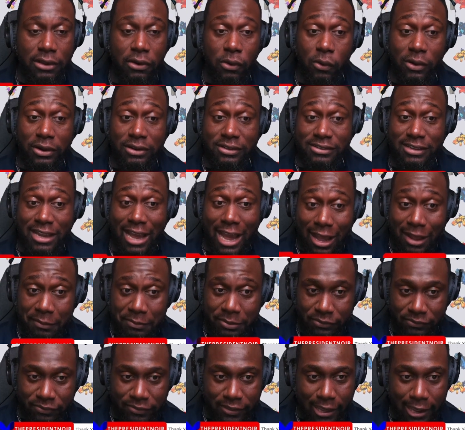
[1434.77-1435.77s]
On top
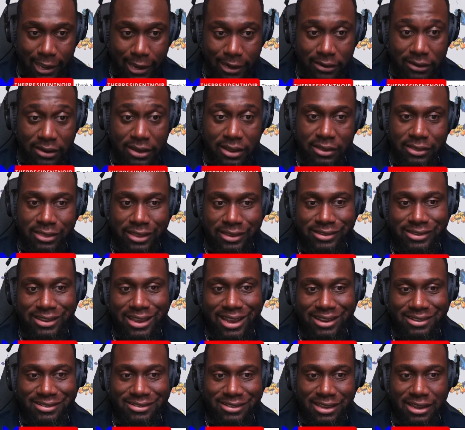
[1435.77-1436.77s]
of that, the
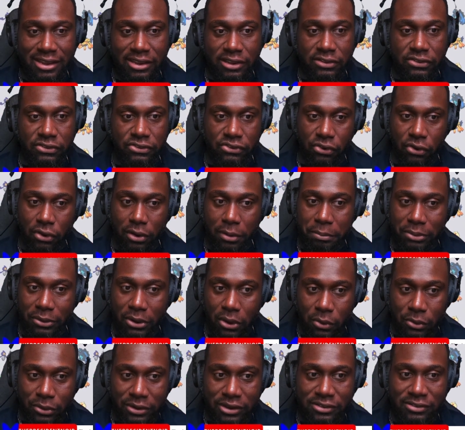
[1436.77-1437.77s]
text says your
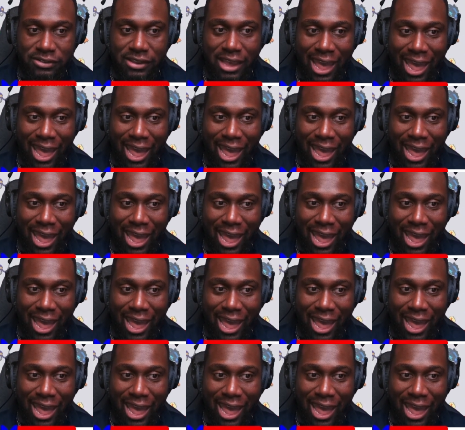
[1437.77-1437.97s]
opponent's